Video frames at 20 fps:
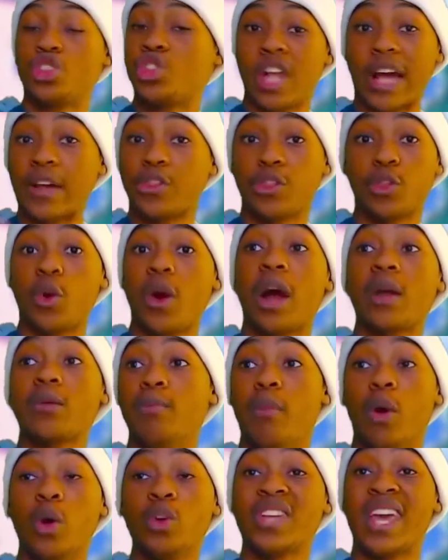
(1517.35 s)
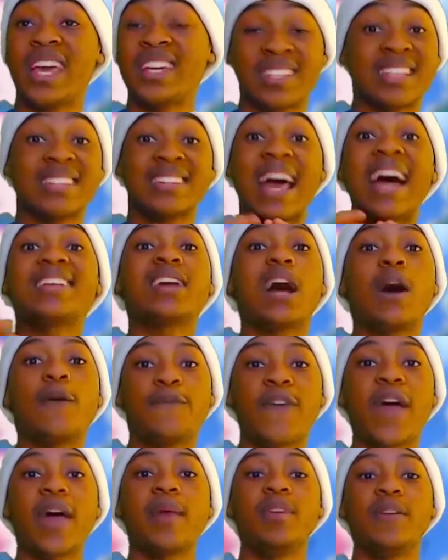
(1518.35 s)
Like throughout most cases, that's how
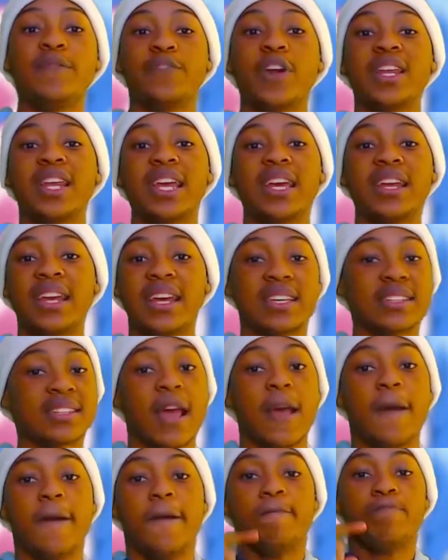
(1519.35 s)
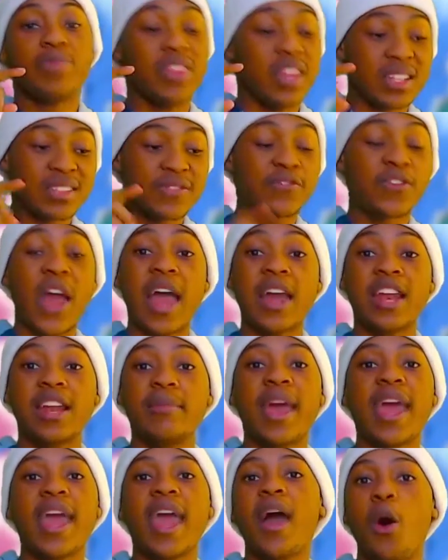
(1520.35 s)
family friendly it is. This
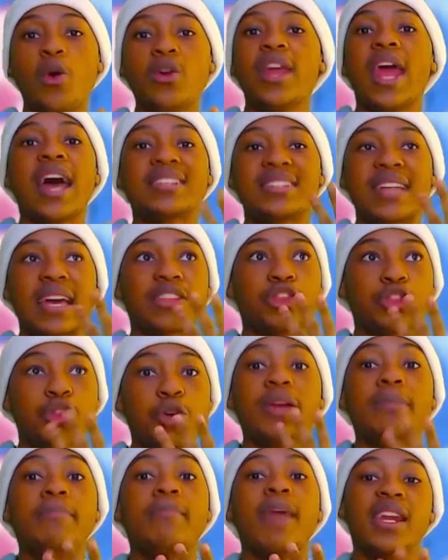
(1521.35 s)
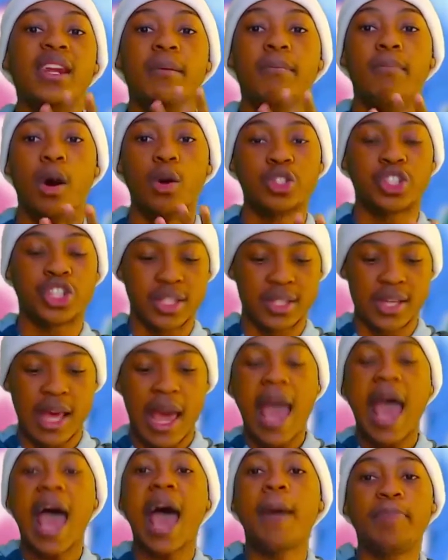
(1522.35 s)
anime only has like 3 main emotions:
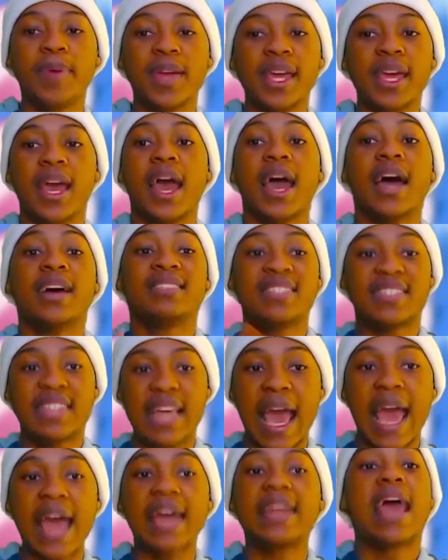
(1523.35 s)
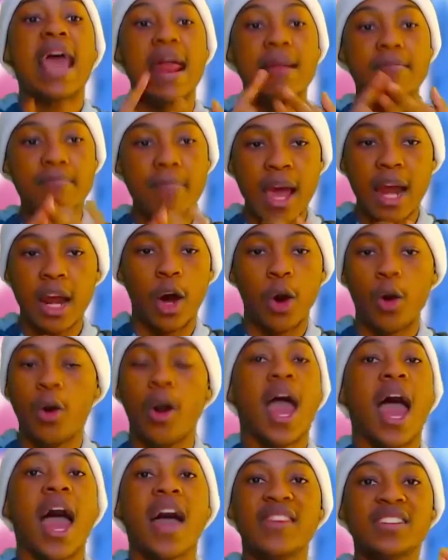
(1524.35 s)
happy, sad, and mellow.
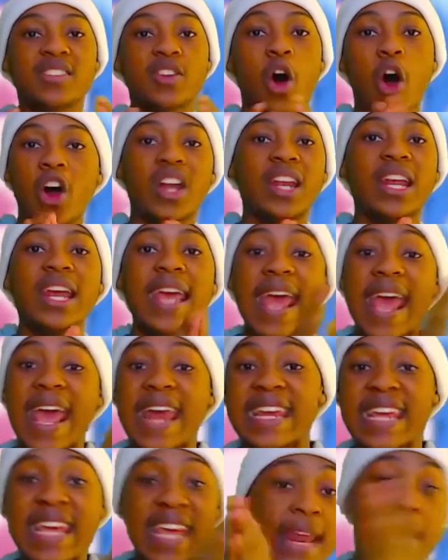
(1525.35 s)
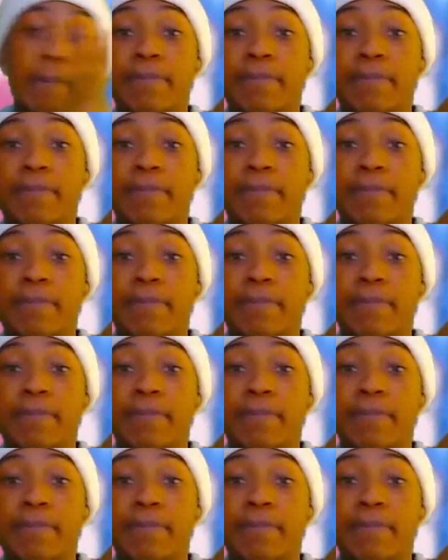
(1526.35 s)
And there's hardly any